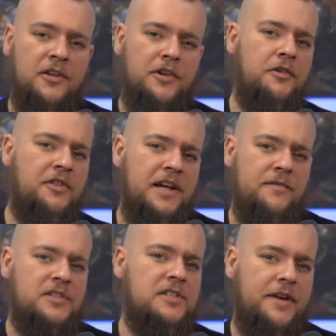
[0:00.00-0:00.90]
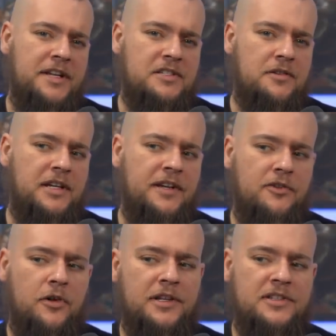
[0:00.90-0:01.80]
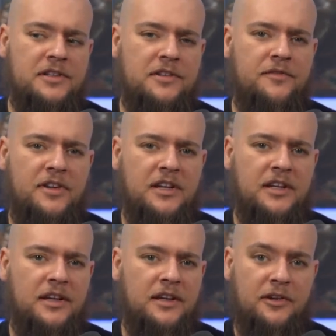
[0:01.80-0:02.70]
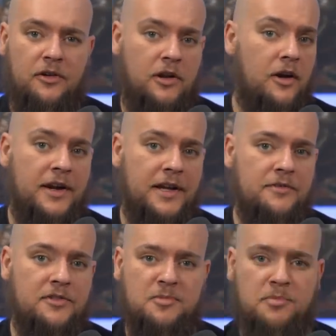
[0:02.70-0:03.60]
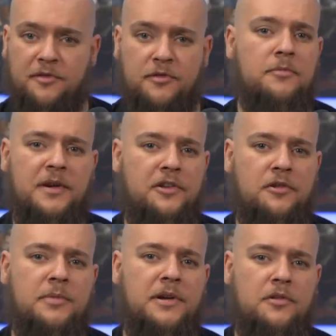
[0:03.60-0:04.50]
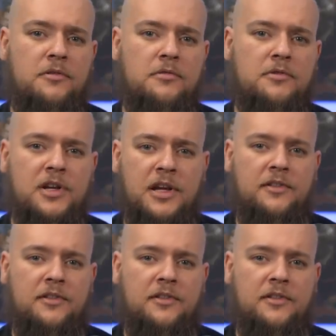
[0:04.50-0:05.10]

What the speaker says: No, they emphasize that if God is intervening in our lives to perform medical miracles,